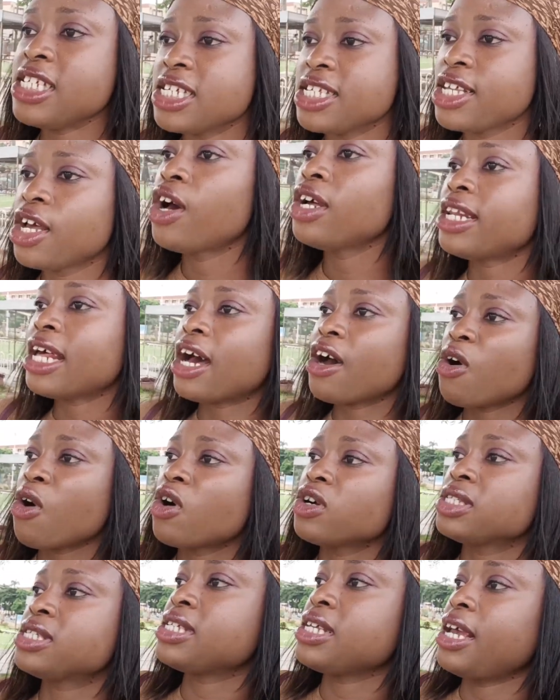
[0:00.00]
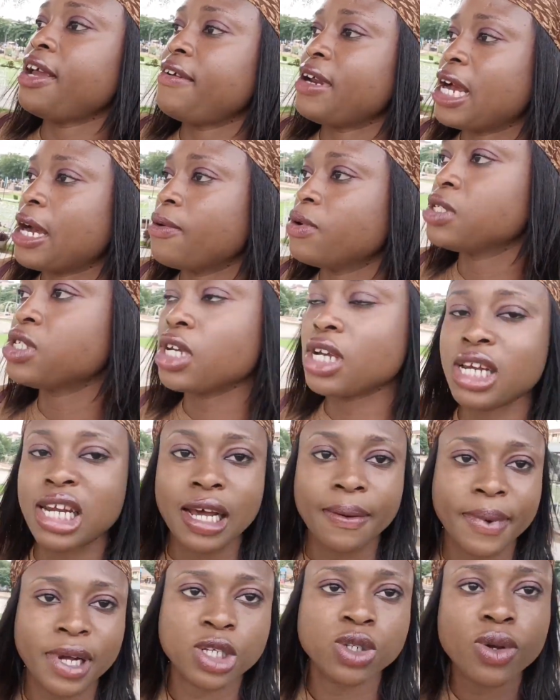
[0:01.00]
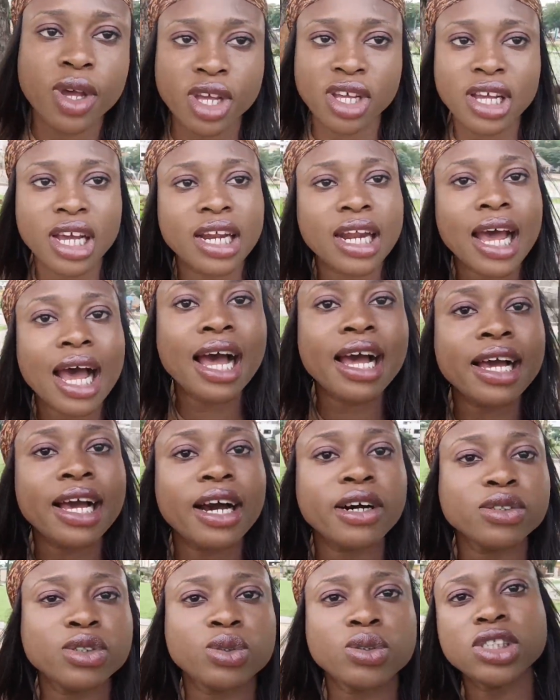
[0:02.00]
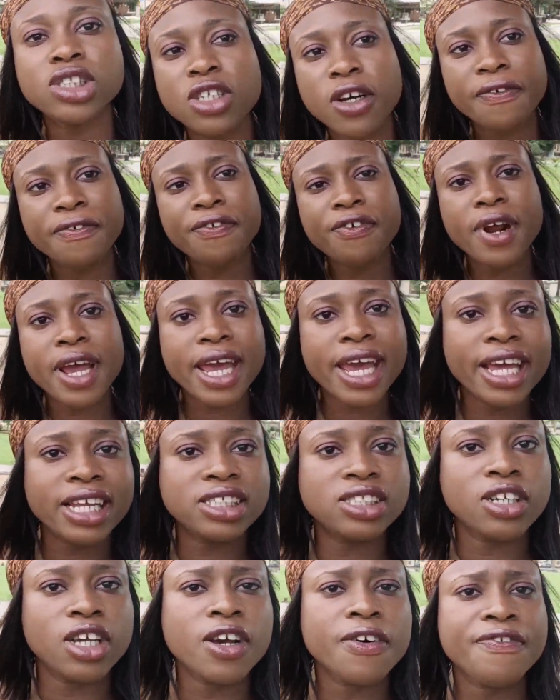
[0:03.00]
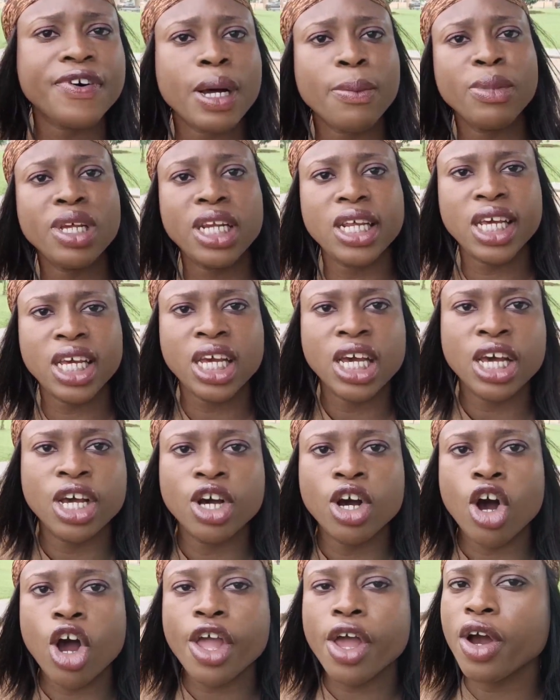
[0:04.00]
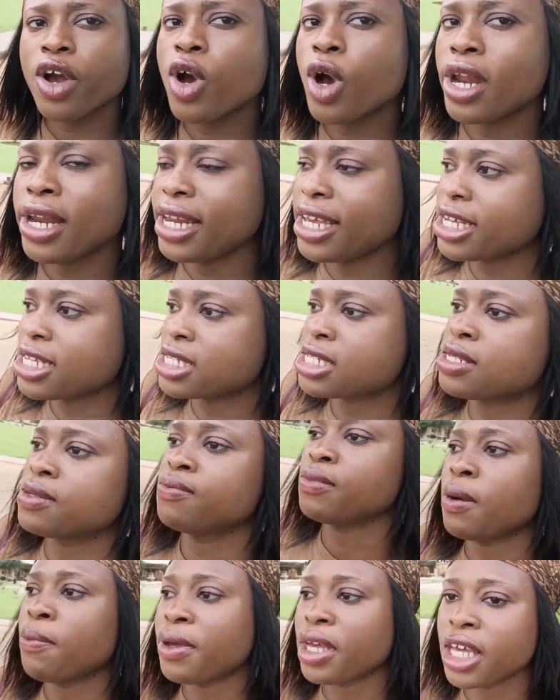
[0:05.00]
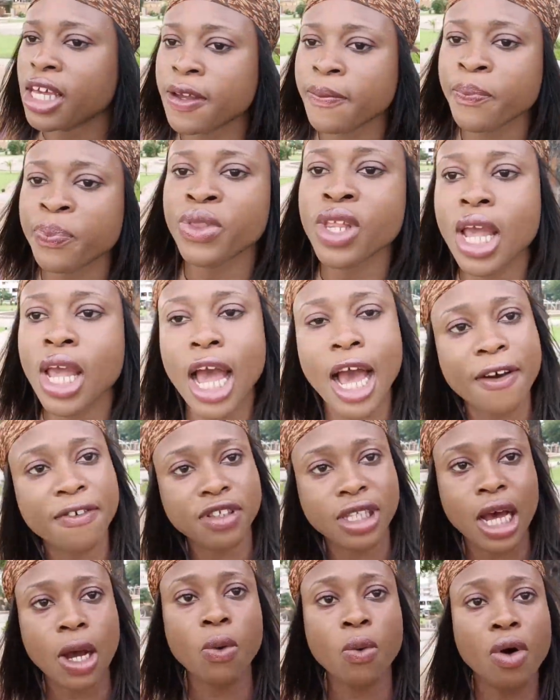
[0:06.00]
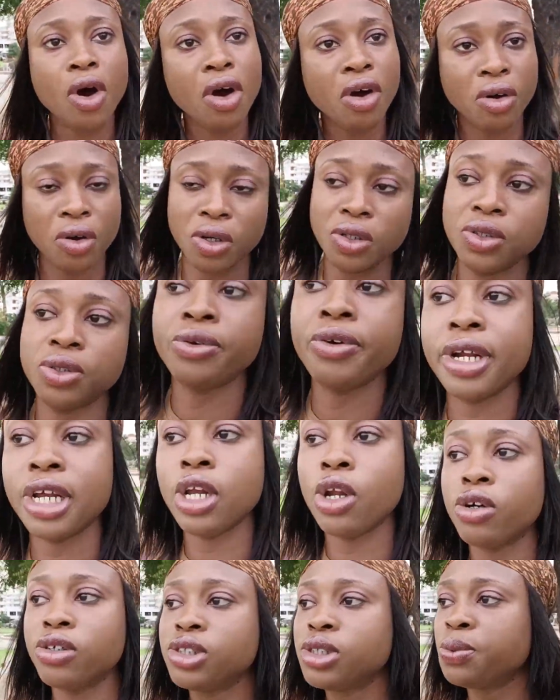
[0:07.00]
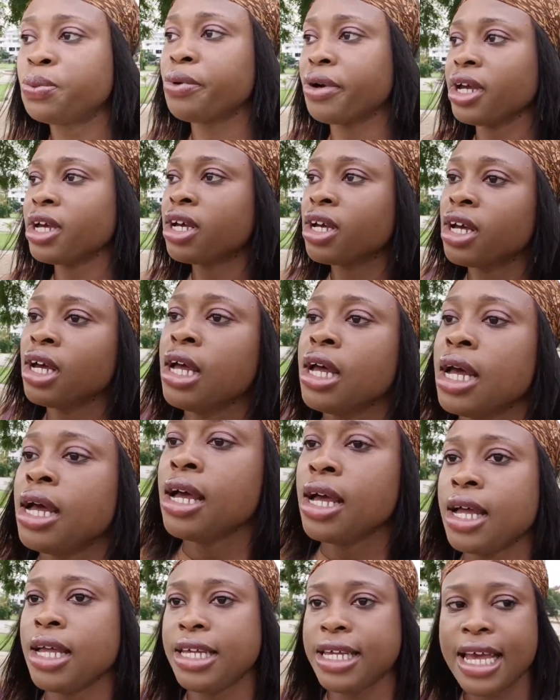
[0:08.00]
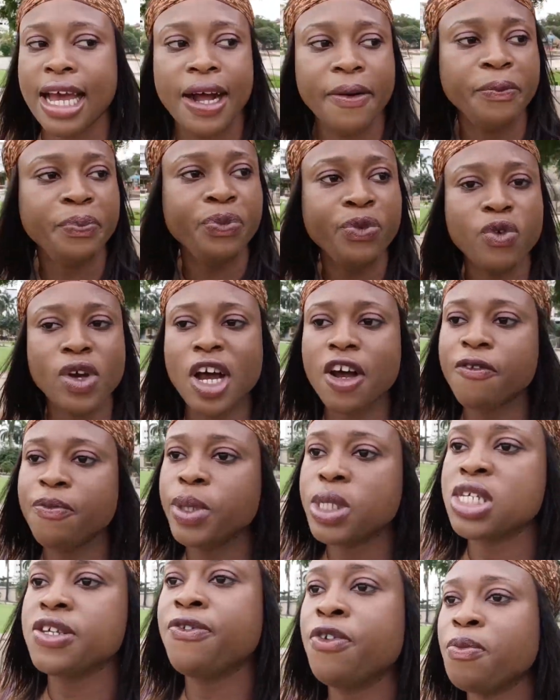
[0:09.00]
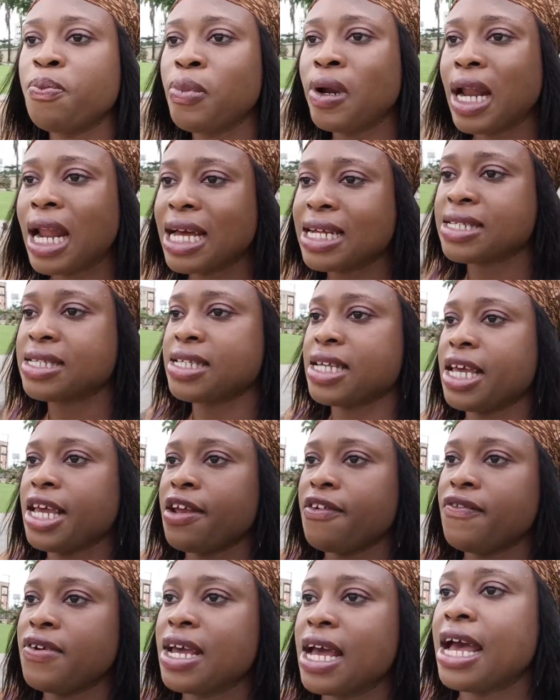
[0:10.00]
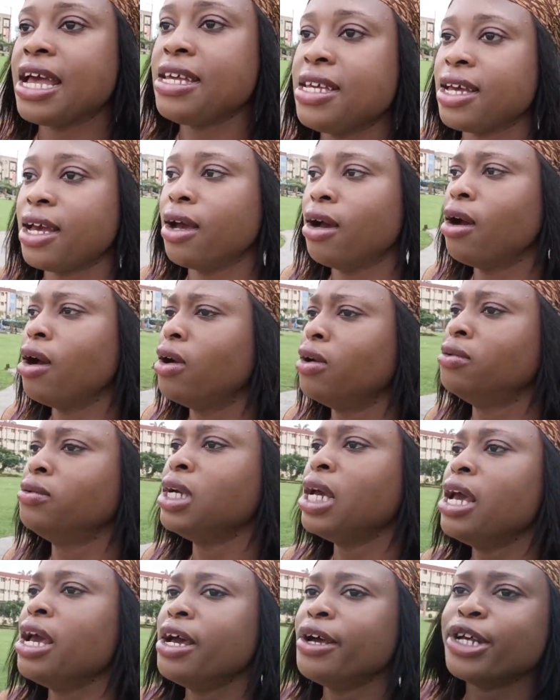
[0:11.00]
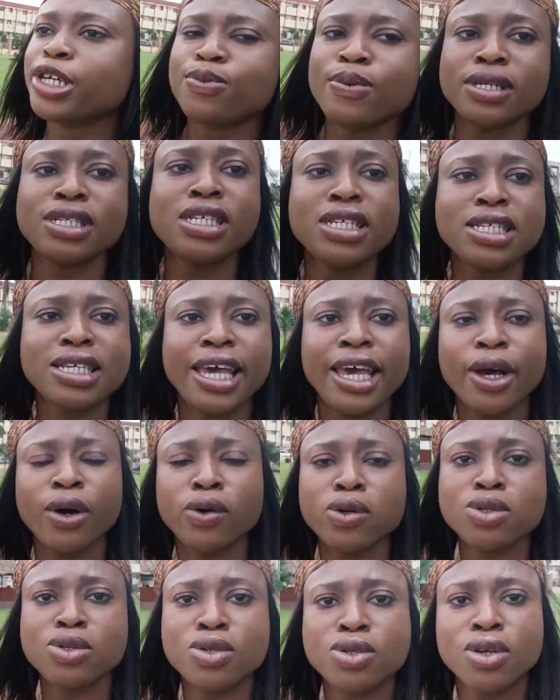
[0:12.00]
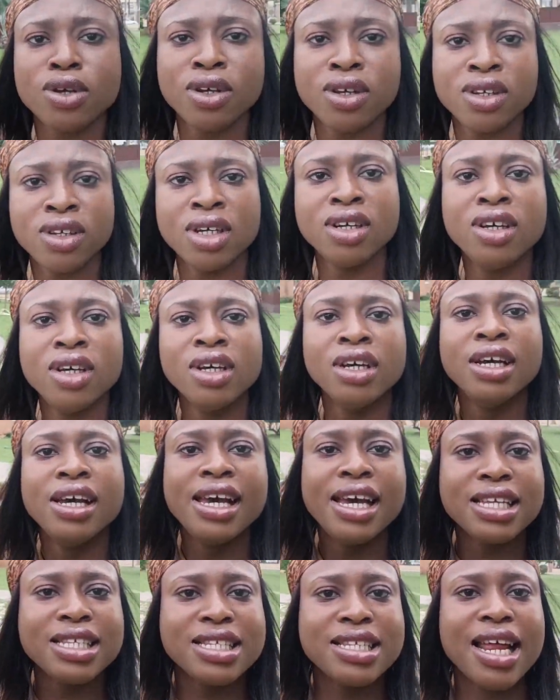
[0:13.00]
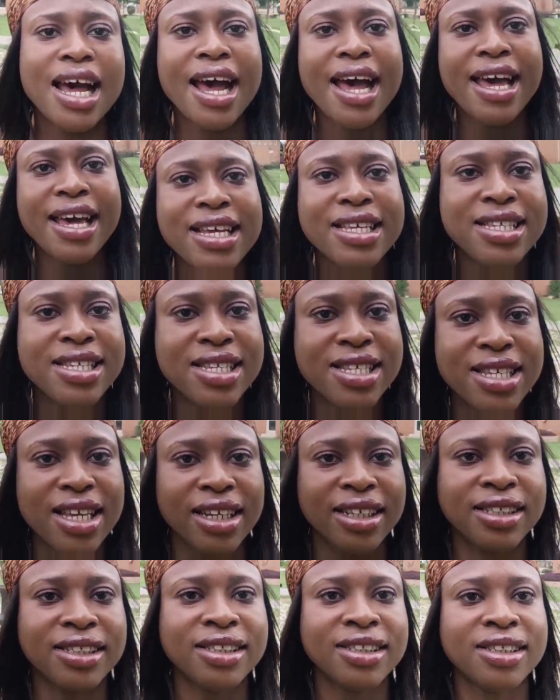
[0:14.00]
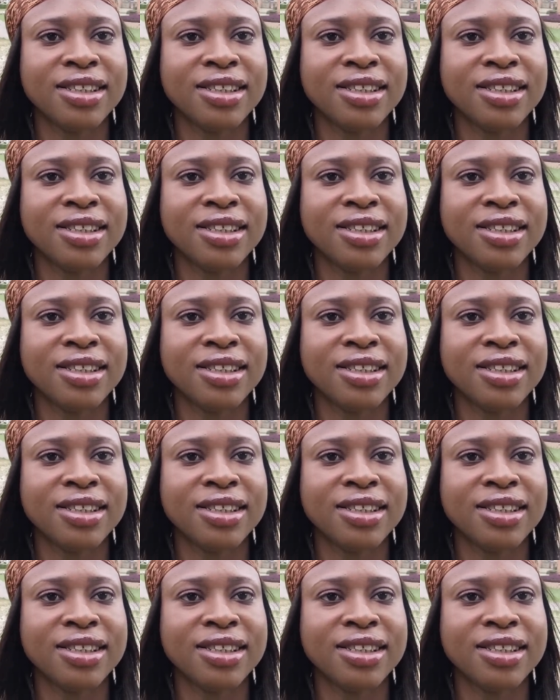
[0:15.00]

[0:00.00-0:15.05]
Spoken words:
this is the other hot area I was talking about, where you can hang out with your friends or your family or your colleagues, maybe after work or during lunch break. Yeah, we have beautiful plant area here. This place is cute. It's nice.